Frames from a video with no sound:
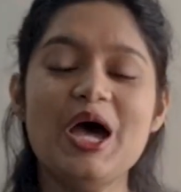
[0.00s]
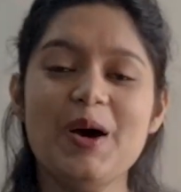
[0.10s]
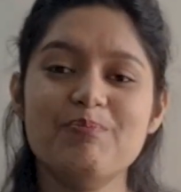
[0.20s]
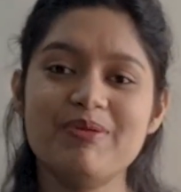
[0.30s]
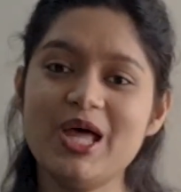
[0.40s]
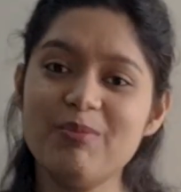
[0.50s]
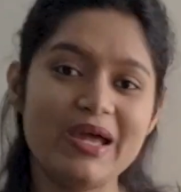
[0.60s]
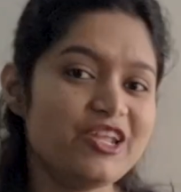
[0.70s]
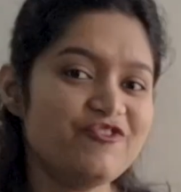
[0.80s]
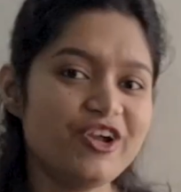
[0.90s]
the
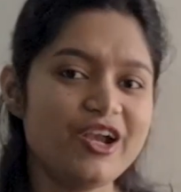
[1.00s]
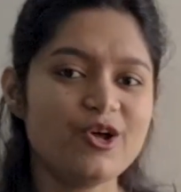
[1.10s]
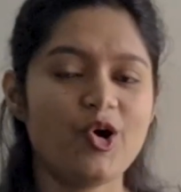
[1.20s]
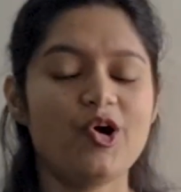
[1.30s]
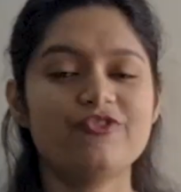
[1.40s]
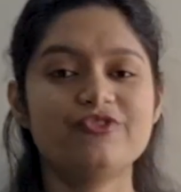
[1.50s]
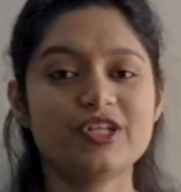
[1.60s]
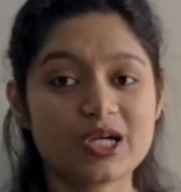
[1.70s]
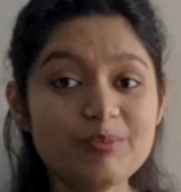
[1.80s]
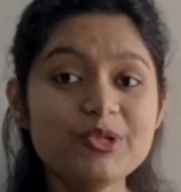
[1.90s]
benefit of
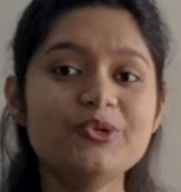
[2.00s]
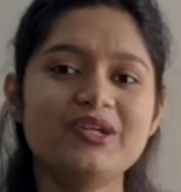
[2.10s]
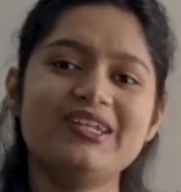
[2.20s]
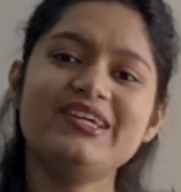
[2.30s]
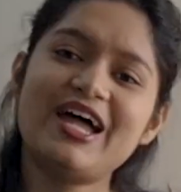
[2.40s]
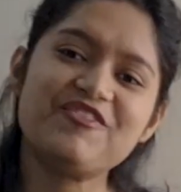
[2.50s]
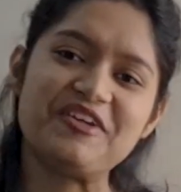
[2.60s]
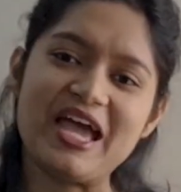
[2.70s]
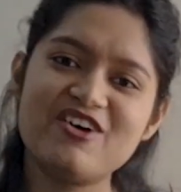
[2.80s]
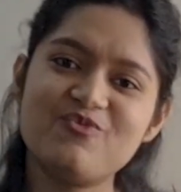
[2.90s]
the community that
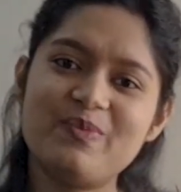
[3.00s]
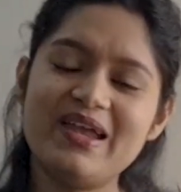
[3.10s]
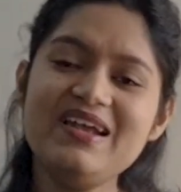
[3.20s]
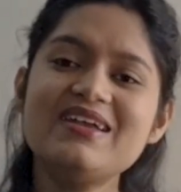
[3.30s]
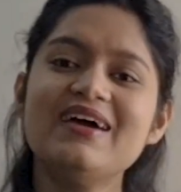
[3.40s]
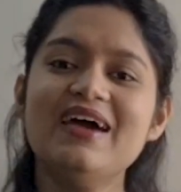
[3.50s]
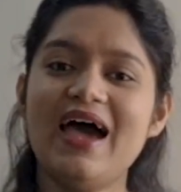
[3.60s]
we have built